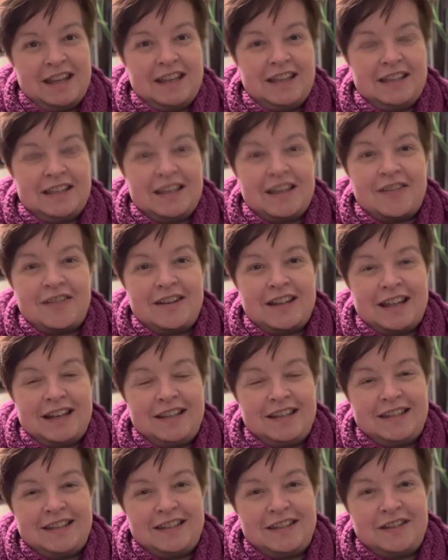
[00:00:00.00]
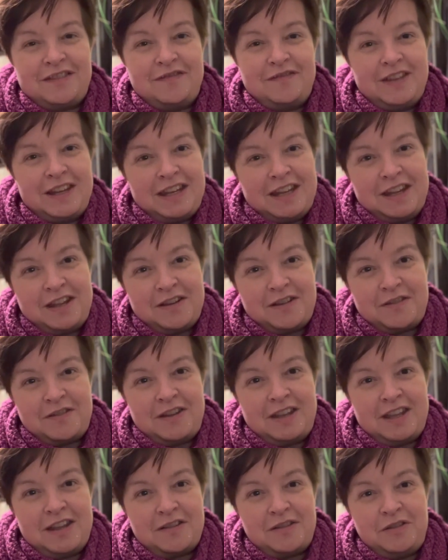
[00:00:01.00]
It's now an unlisted video
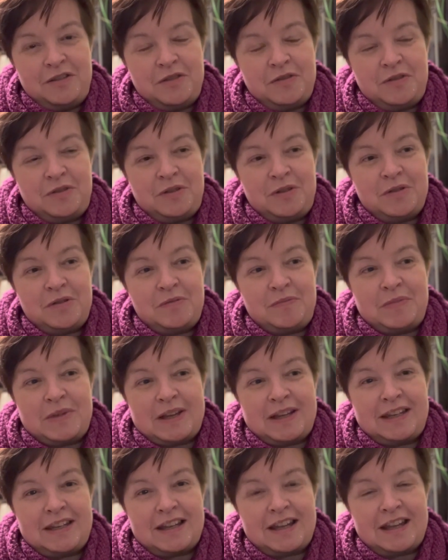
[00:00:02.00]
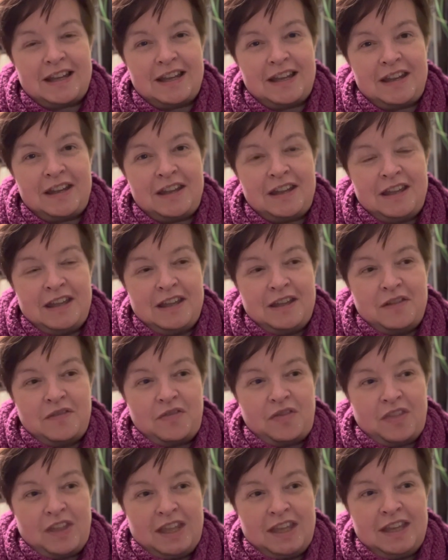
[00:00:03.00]
here on YouTube, but I
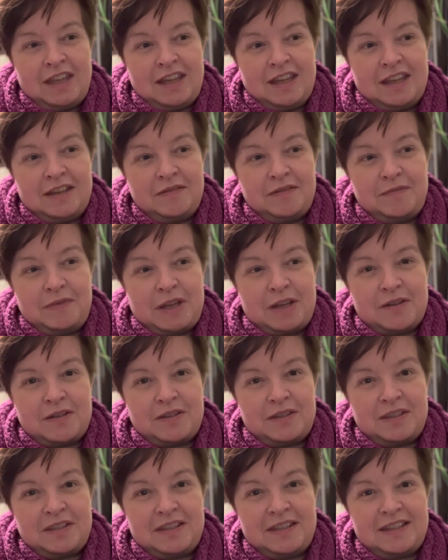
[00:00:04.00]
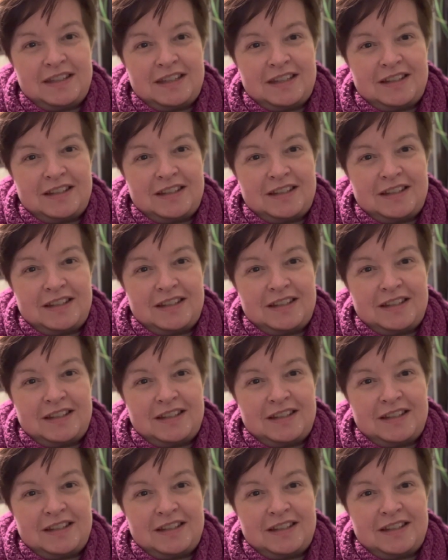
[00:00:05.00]
think because